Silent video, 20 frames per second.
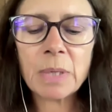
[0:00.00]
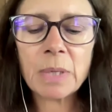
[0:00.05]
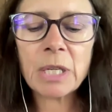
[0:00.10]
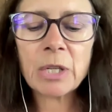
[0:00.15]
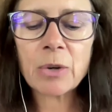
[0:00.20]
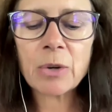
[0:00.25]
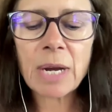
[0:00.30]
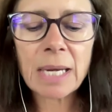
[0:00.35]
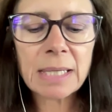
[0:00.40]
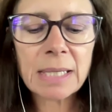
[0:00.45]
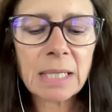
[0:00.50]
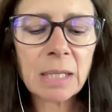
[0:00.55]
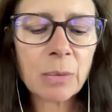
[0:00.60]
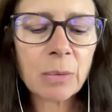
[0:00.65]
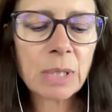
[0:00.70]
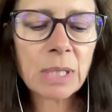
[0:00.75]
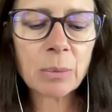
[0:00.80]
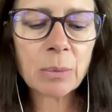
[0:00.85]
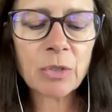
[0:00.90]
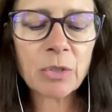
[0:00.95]
interacting
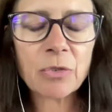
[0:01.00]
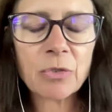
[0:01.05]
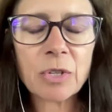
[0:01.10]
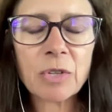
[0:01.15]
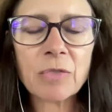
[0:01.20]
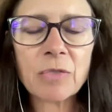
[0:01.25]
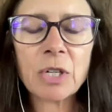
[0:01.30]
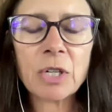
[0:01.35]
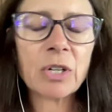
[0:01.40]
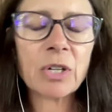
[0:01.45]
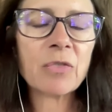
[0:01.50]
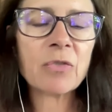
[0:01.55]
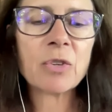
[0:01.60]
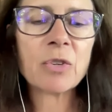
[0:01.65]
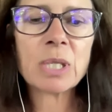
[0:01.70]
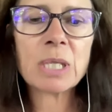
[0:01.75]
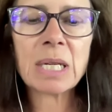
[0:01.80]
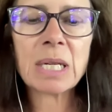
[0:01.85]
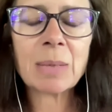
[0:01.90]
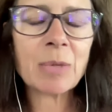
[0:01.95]
with someone for the very
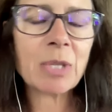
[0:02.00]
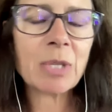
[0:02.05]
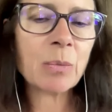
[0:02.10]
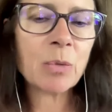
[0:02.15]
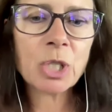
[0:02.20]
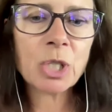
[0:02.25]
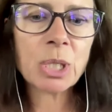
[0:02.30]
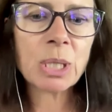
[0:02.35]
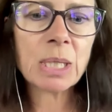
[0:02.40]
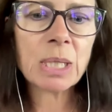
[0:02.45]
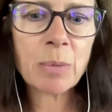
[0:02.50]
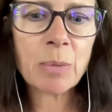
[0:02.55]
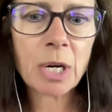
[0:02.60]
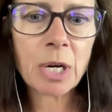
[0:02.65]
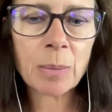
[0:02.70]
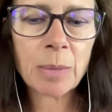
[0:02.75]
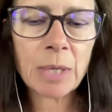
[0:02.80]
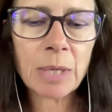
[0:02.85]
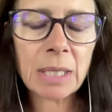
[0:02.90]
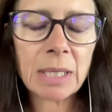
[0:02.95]
first time in the emergency
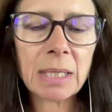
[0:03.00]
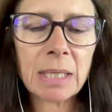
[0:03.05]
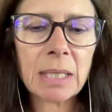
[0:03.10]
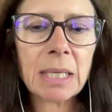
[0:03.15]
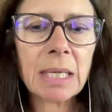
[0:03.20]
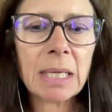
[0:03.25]
department,